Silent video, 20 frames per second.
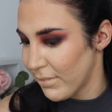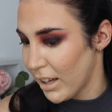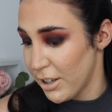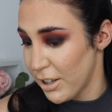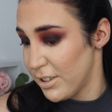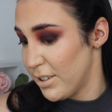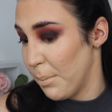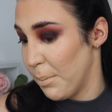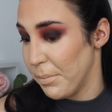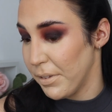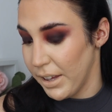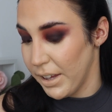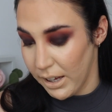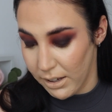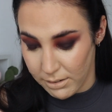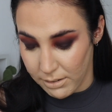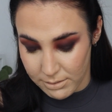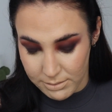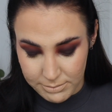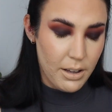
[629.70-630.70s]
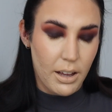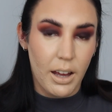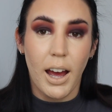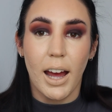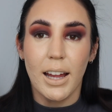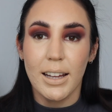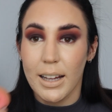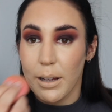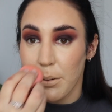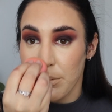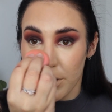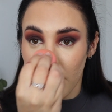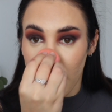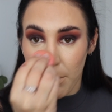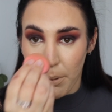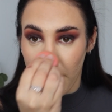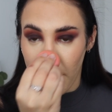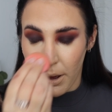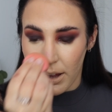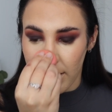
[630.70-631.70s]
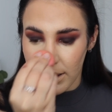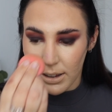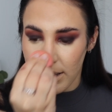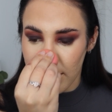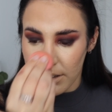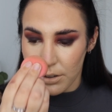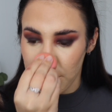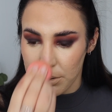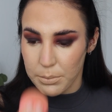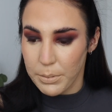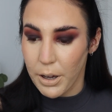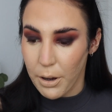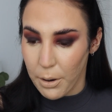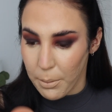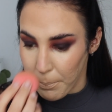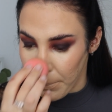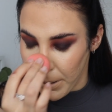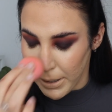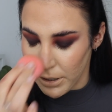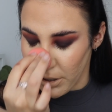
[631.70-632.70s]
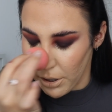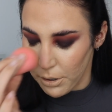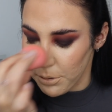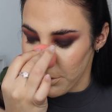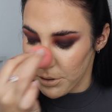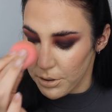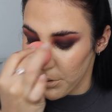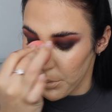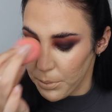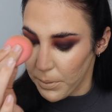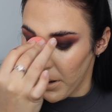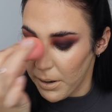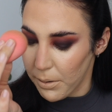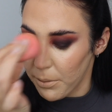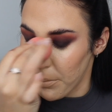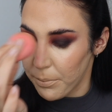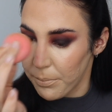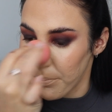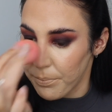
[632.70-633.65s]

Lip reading: something. And then I'm just going to put a little bit on my nose as well.